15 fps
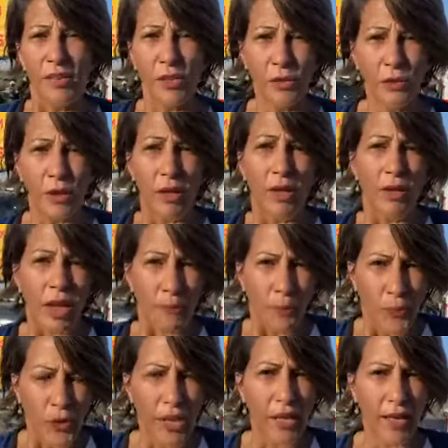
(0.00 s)
to
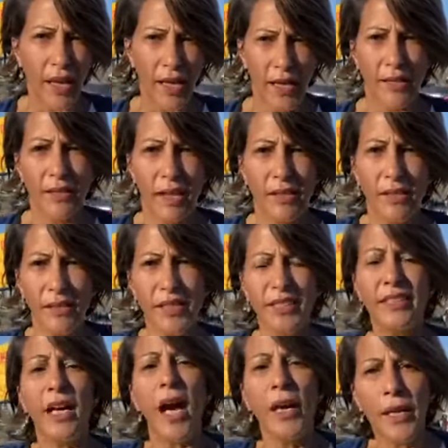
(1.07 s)
put an end to
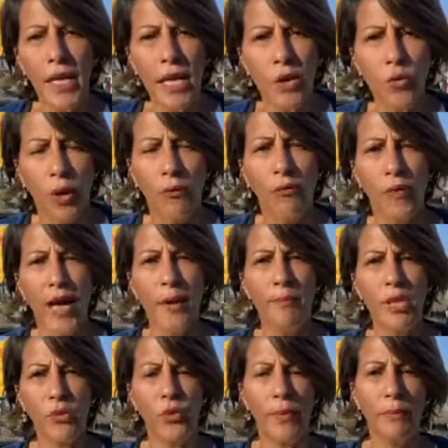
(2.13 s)
this unequal fight
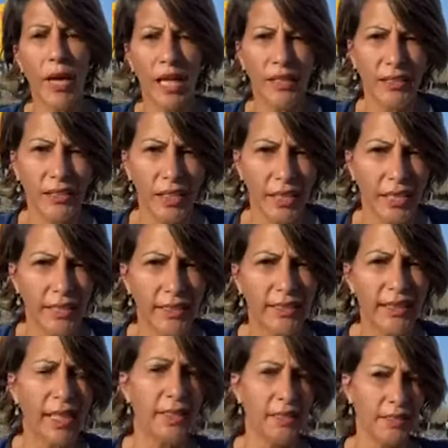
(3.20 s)
between Palestinians
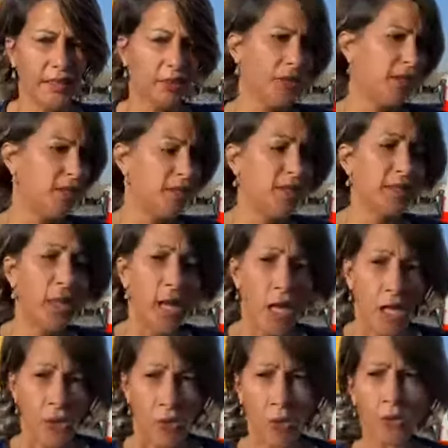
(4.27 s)
and Israelis.
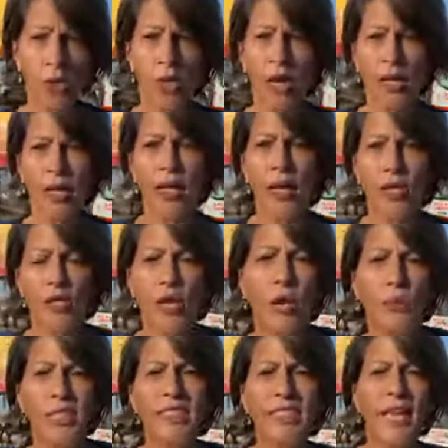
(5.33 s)
Dr. Hanan
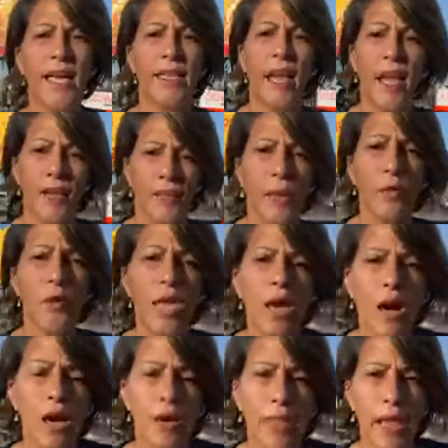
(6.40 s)
Ashrawi said that we
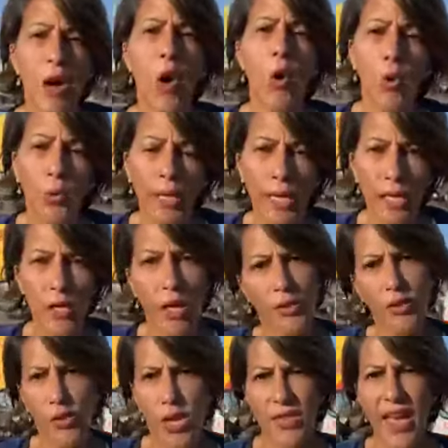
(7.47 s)
are the only
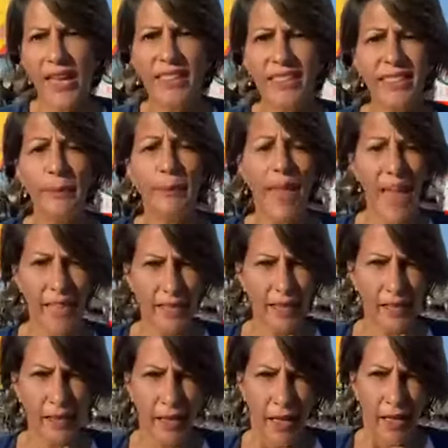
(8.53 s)
country that is demanded